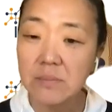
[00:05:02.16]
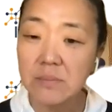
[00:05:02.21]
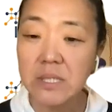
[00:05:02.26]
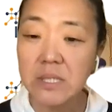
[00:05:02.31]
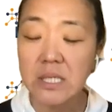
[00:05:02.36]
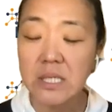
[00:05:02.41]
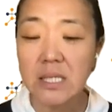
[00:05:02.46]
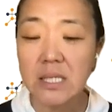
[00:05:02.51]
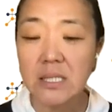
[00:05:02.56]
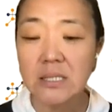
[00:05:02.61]

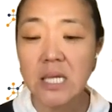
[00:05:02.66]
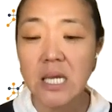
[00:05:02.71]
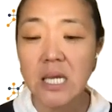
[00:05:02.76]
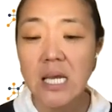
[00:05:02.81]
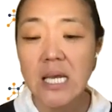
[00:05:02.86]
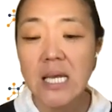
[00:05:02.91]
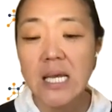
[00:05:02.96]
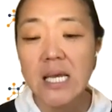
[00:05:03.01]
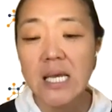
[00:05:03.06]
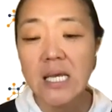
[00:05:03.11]
because
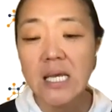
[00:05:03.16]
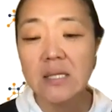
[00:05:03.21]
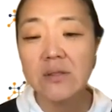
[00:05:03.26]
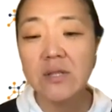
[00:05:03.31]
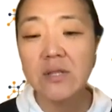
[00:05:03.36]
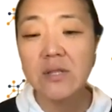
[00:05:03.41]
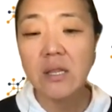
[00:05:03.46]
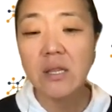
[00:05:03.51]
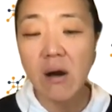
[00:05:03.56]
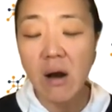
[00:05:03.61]

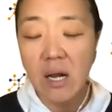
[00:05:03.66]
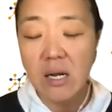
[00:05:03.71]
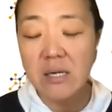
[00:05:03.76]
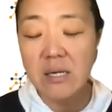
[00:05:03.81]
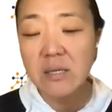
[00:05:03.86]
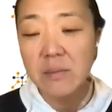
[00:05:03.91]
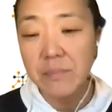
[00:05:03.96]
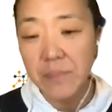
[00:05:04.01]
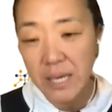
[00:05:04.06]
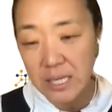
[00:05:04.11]
the longer
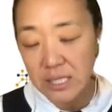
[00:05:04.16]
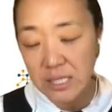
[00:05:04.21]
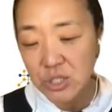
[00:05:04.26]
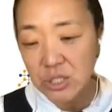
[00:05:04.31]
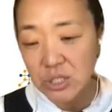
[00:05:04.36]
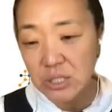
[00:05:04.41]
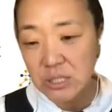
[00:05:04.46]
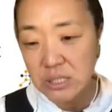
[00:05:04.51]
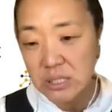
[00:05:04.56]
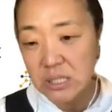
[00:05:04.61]
the
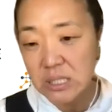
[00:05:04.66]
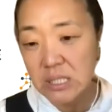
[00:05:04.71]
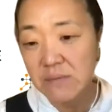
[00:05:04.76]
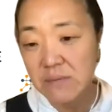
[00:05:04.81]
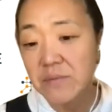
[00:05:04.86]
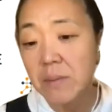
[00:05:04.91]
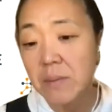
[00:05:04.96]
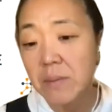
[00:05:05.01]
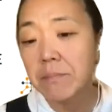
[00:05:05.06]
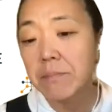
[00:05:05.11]
patients
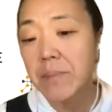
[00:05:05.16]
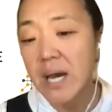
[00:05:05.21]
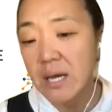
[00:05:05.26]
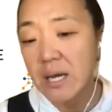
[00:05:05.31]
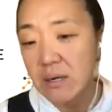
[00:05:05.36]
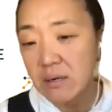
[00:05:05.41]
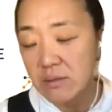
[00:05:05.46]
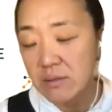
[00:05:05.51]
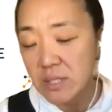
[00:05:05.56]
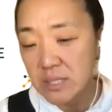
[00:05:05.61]
live, the
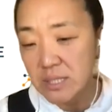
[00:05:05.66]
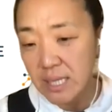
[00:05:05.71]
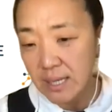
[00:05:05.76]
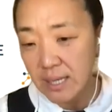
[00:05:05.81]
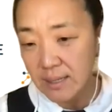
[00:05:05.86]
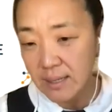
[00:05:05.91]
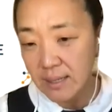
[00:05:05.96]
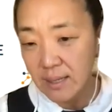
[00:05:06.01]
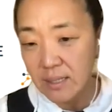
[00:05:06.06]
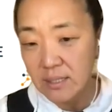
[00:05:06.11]
better the
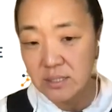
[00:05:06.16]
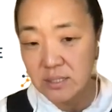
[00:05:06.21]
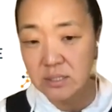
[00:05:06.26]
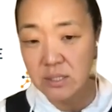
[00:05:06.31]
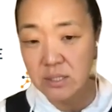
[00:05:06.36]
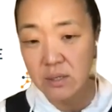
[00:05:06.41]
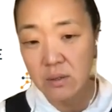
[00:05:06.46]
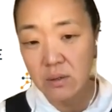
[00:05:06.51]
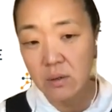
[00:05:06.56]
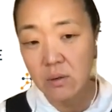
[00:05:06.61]
data.
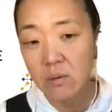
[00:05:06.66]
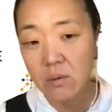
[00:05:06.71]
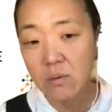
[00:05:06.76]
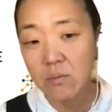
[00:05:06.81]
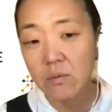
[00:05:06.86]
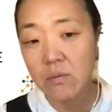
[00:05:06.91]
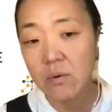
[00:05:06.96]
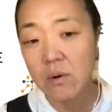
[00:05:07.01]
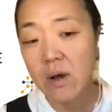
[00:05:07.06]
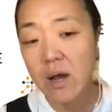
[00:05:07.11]

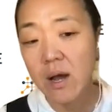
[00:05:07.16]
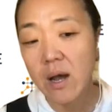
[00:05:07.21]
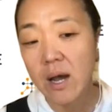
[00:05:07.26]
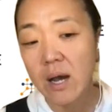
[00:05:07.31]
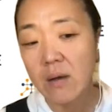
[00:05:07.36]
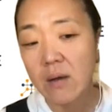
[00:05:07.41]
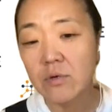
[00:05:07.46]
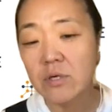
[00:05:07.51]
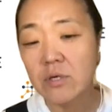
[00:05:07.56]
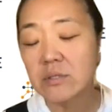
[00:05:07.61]
So
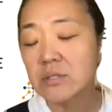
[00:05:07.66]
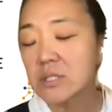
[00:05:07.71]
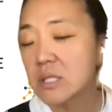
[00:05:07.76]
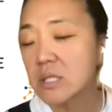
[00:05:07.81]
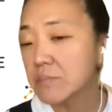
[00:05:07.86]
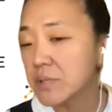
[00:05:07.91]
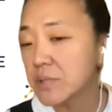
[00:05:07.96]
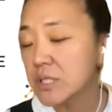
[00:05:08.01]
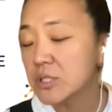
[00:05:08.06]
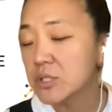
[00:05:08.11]
We're
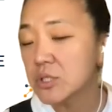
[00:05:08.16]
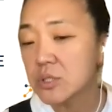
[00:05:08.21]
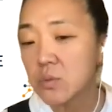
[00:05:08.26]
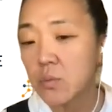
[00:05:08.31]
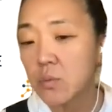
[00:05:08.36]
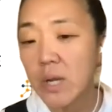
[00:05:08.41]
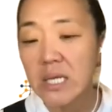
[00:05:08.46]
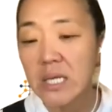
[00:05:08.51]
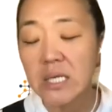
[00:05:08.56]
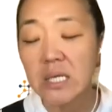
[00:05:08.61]
simply just
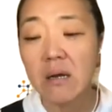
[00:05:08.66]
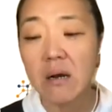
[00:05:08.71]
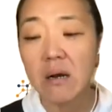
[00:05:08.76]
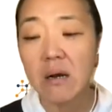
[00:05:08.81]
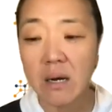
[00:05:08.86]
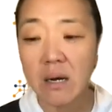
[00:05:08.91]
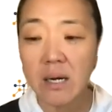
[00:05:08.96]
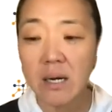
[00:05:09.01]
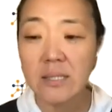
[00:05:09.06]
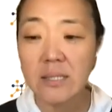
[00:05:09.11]
waiting
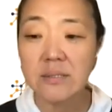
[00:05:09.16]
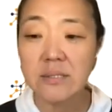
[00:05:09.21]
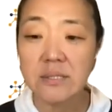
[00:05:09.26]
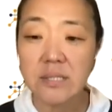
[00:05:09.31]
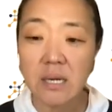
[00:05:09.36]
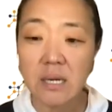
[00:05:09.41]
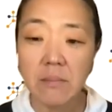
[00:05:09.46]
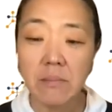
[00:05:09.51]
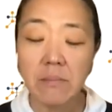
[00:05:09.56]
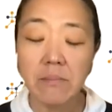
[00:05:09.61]
on
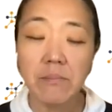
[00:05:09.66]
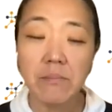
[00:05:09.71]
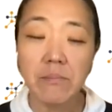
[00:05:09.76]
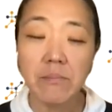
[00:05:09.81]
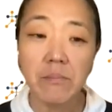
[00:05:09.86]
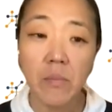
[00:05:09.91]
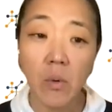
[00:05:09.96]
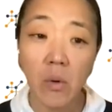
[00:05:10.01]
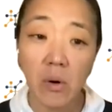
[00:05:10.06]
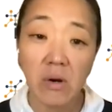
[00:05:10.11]
some
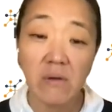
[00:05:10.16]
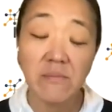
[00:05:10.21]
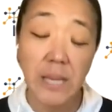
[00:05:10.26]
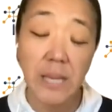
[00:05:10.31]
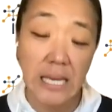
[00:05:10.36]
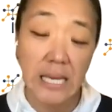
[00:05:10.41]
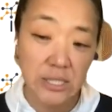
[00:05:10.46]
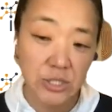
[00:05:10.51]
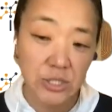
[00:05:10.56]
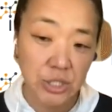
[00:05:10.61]
more
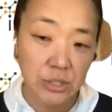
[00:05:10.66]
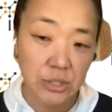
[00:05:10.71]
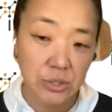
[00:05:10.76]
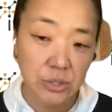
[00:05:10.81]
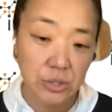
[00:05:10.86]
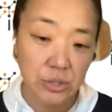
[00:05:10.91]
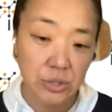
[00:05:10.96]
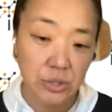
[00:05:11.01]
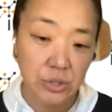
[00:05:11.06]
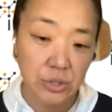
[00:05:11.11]

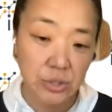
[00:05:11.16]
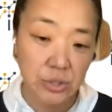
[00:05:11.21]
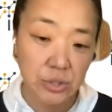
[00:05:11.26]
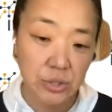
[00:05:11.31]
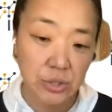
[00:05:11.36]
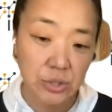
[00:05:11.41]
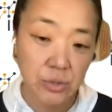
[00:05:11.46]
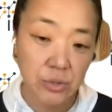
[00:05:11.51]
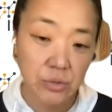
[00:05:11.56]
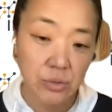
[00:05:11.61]
patients
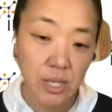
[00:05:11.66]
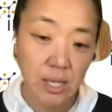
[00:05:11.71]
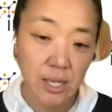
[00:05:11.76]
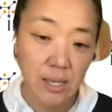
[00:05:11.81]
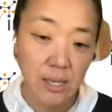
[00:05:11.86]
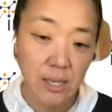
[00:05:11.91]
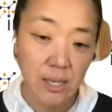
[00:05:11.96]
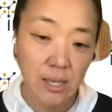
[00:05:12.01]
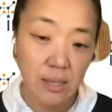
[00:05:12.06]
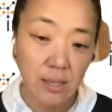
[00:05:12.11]
to
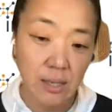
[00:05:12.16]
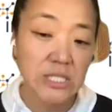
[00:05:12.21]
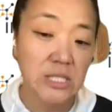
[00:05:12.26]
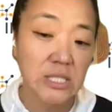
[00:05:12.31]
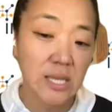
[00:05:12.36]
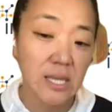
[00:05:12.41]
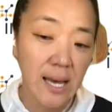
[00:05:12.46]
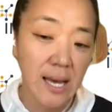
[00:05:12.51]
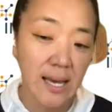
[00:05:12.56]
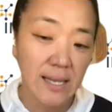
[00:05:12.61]

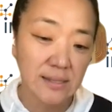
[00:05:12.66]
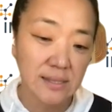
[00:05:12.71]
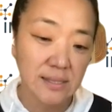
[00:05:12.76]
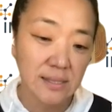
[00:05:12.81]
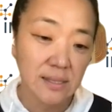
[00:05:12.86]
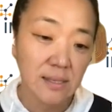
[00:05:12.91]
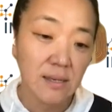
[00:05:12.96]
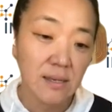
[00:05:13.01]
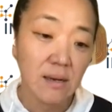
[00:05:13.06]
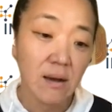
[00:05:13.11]
reach that
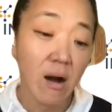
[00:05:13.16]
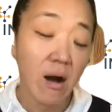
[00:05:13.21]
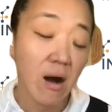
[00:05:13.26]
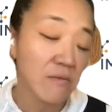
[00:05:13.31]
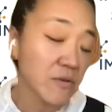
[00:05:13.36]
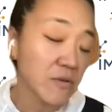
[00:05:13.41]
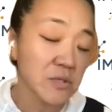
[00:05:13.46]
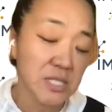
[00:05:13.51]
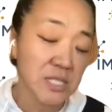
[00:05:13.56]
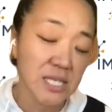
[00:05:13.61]

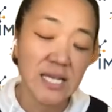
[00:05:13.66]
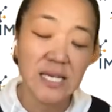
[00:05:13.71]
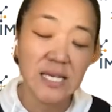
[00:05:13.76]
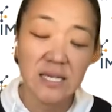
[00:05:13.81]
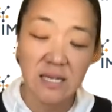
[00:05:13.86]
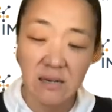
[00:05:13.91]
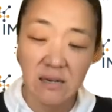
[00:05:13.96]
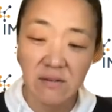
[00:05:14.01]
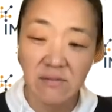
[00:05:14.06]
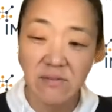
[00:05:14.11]
awful
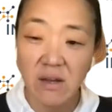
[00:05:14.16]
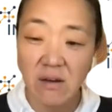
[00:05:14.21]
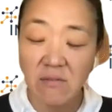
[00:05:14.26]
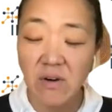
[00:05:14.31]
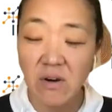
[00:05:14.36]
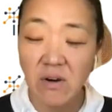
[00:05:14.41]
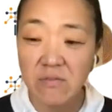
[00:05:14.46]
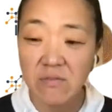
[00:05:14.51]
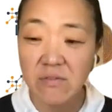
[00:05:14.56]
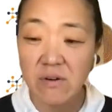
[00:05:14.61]
setting of
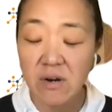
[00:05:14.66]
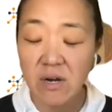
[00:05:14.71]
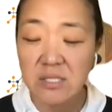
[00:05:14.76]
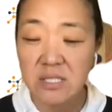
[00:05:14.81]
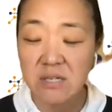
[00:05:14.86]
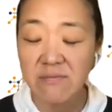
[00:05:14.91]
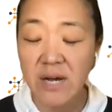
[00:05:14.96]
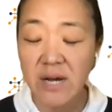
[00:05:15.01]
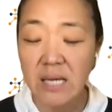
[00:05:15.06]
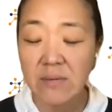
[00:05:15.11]
overall
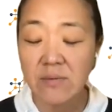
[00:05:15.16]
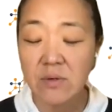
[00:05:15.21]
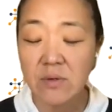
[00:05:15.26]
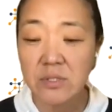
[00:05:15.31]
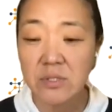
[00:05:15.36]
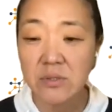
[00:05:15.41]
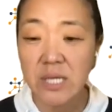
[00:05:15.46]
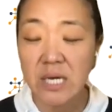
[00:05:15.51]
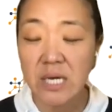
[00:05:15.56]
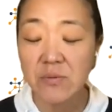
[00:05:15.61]
survival
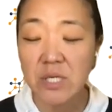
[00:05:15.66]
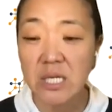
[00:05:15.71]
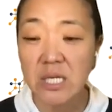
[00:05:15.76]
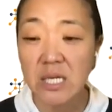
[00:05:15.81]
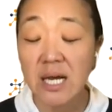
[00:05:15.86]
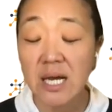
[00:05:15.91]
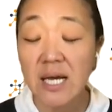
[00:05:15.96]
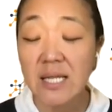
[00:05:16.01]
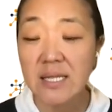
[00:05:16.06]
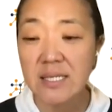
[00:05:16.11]
so that we can
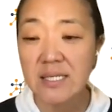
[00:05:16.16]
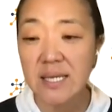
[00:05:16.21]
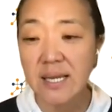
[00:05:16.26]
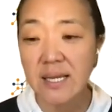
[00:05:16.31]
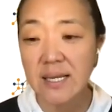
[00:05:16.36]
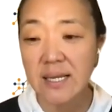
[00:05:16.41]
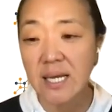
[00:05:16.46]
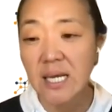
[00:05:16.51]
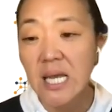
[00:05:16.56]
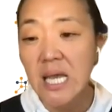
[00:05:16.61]
cut the
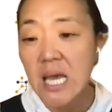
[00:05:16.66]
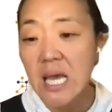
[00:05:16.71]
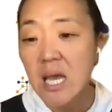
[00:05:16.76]
data.